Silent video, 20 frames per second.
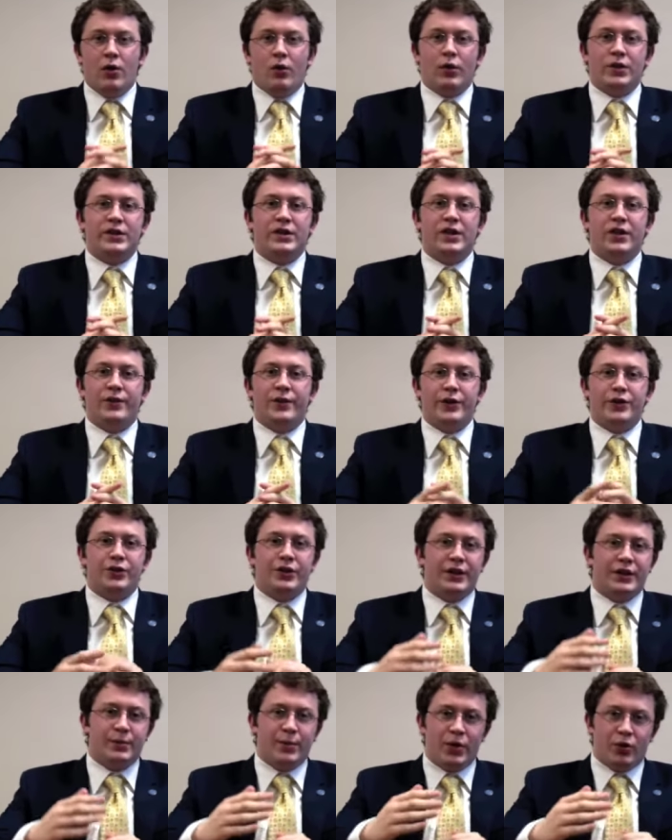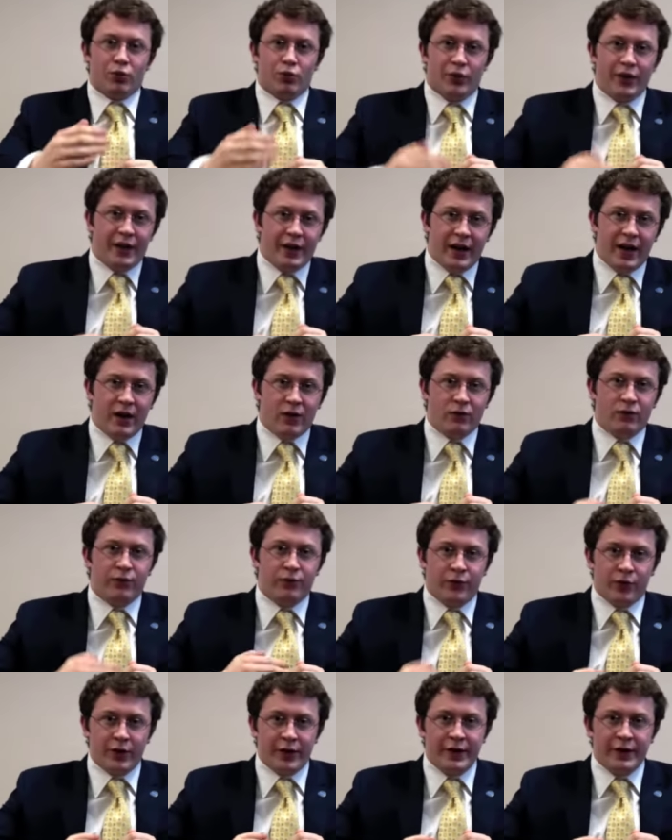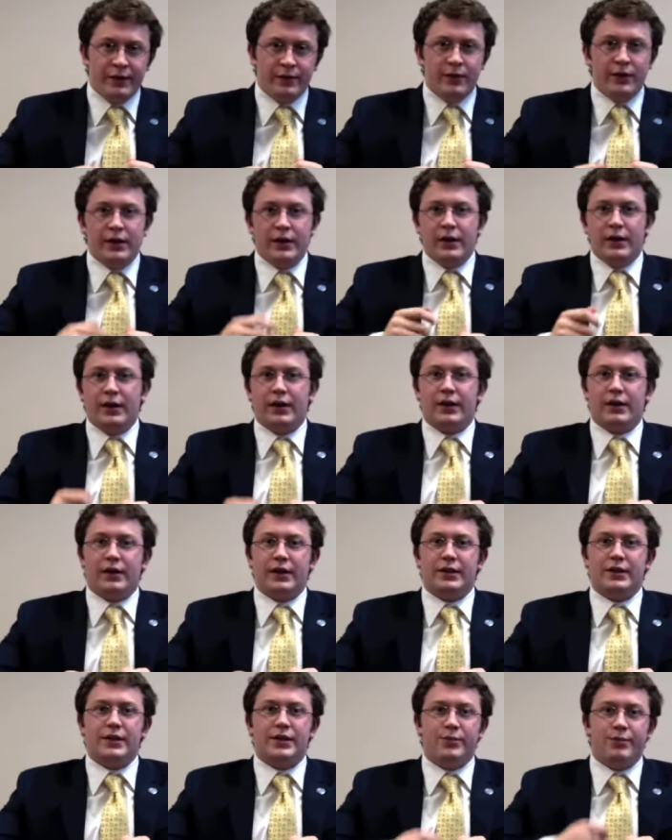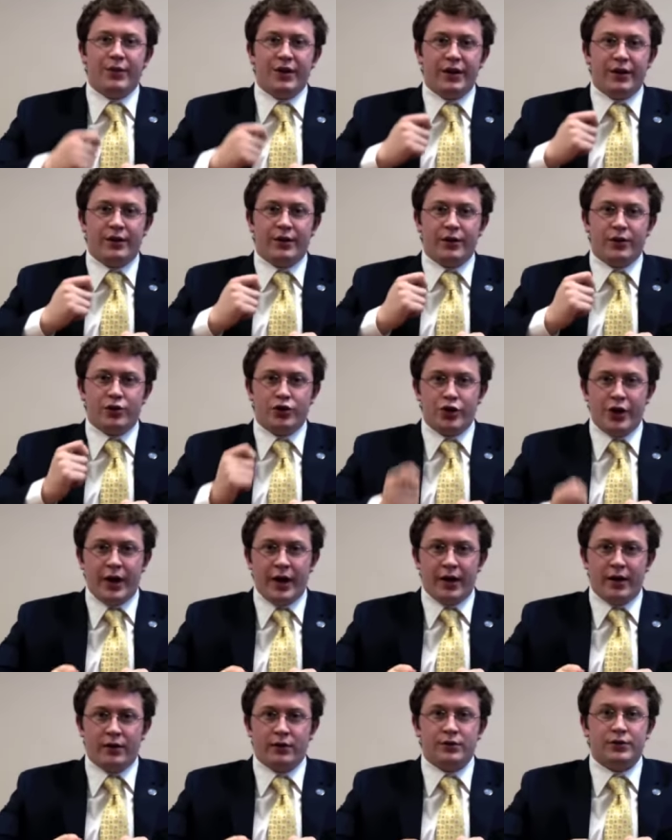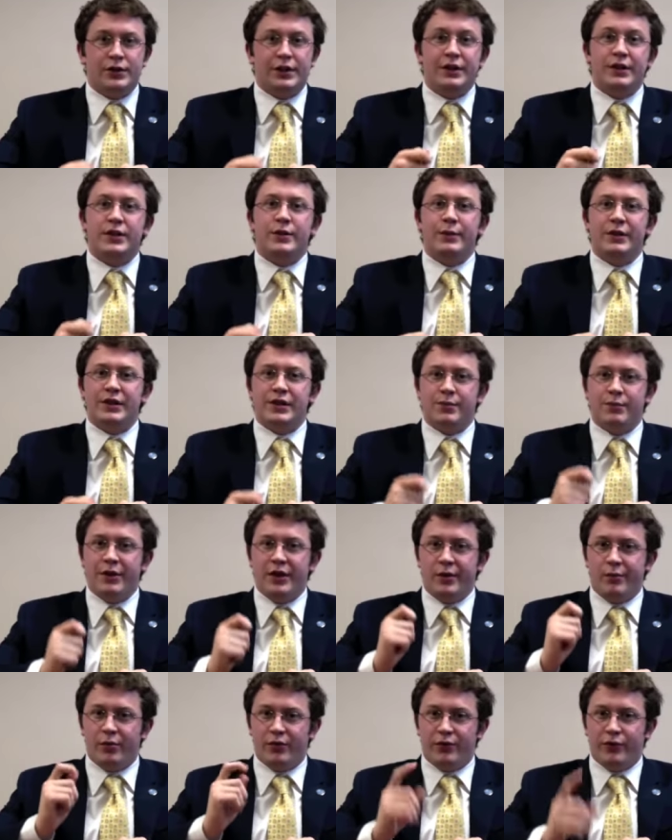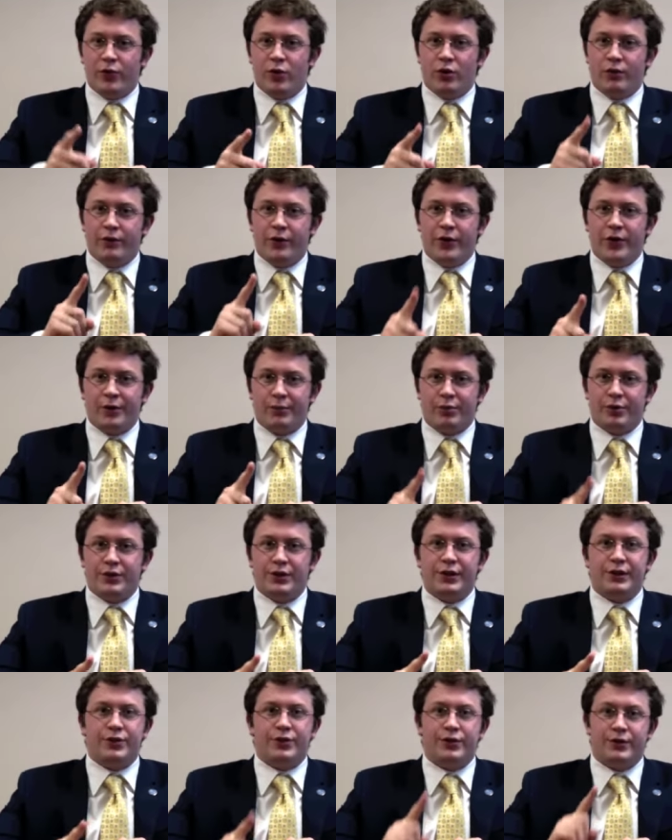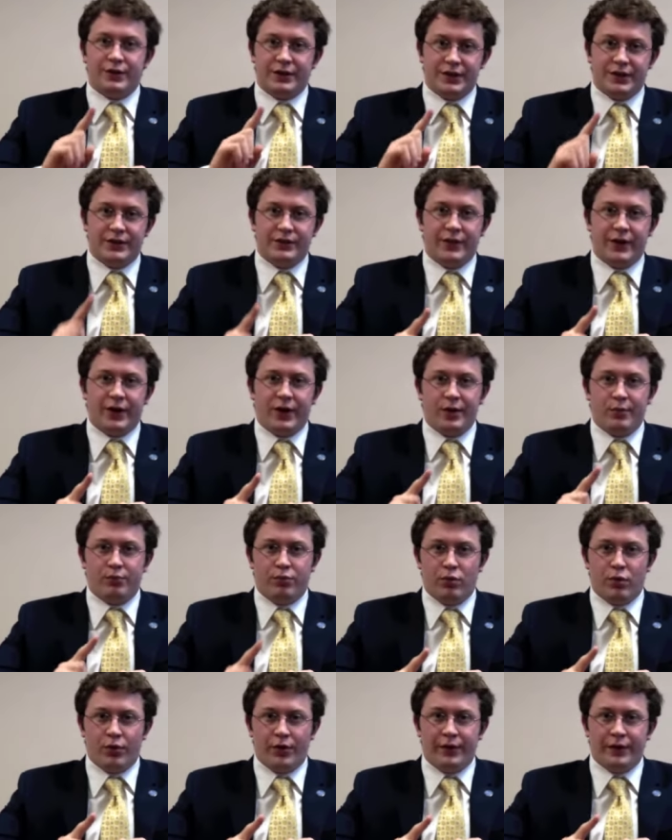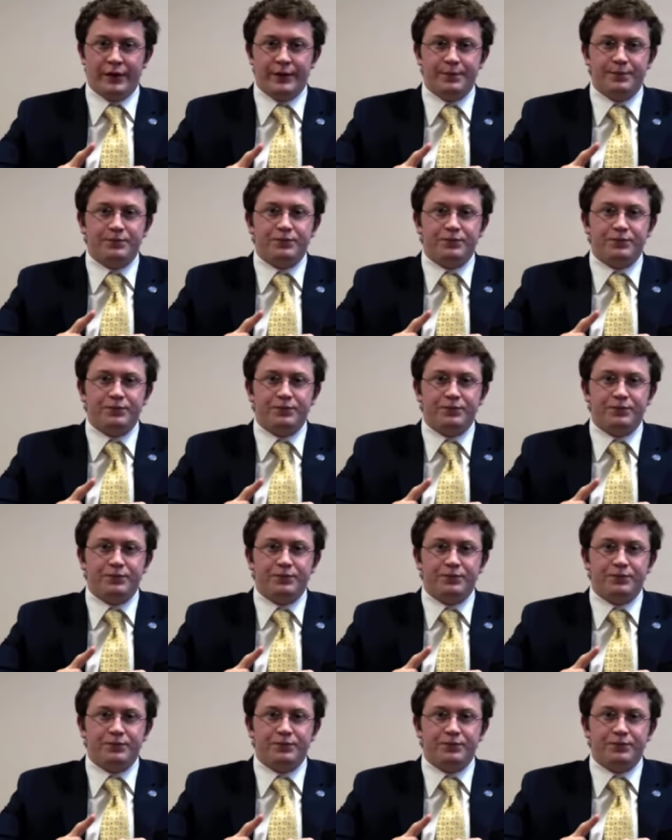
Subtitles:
Once the division has been written out fully, it gets submitted to the chair, needs to be submitted before voting procedure. This is very important.